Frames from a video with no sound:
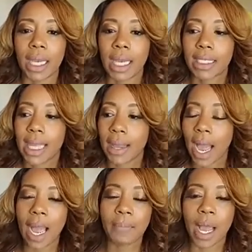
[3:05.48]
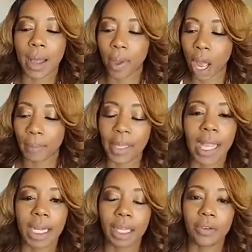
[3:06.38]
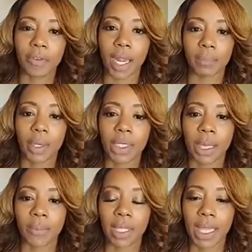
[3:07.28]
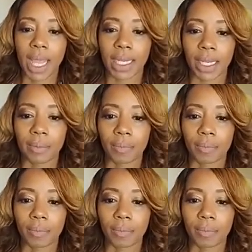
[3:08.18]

say I'm planning an event. Put that in.